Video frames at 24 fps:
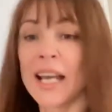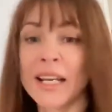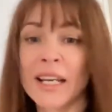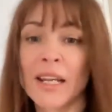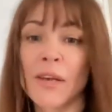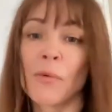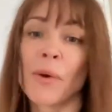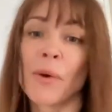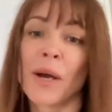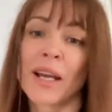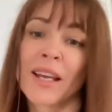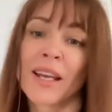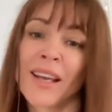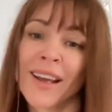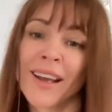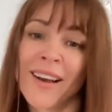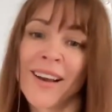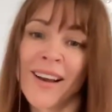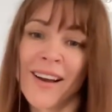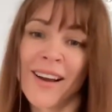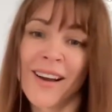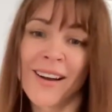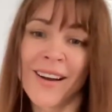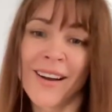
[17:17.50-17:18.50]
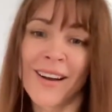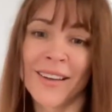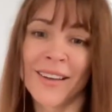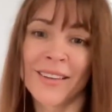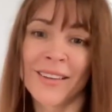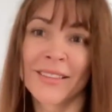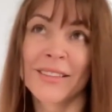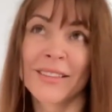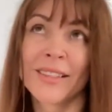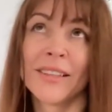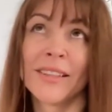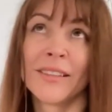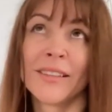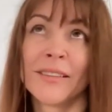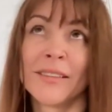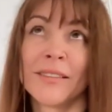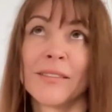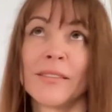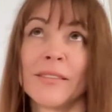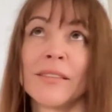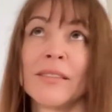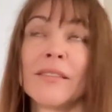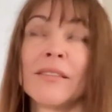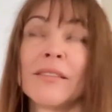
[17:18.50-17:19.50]
Anyway, uh,
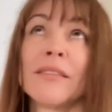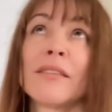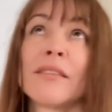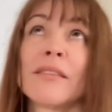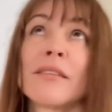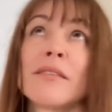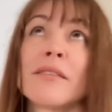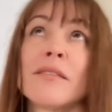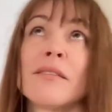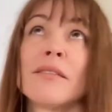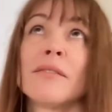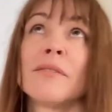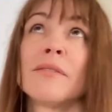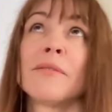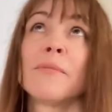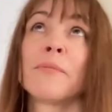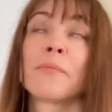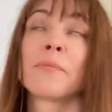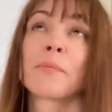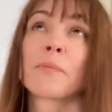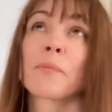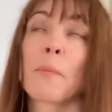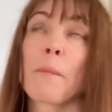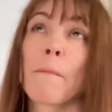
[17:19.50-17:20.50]
the, uh, the,